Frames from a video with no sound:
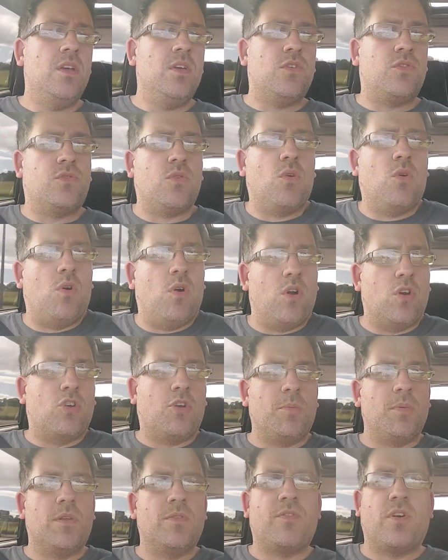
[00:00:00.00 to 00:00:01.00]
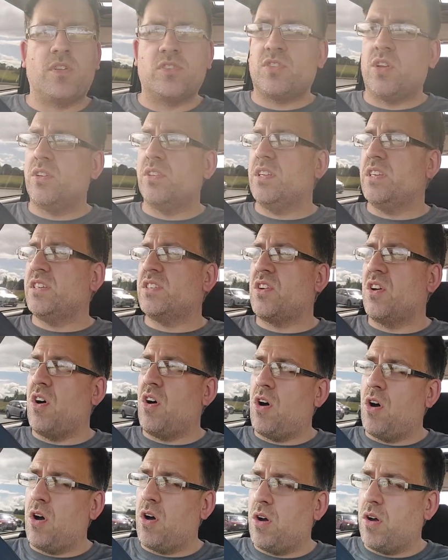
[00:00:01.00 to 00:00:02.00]
So, a couple of thoughts on this
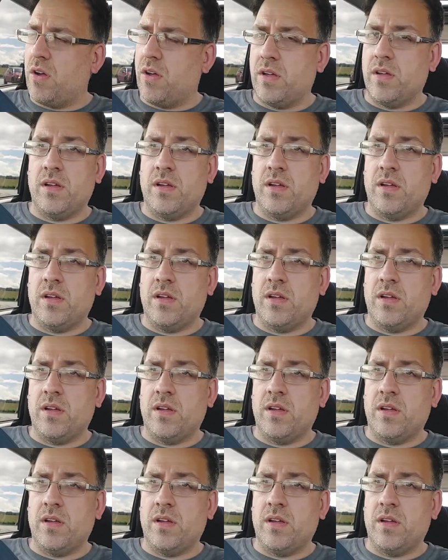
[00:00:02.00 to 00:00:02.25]
car.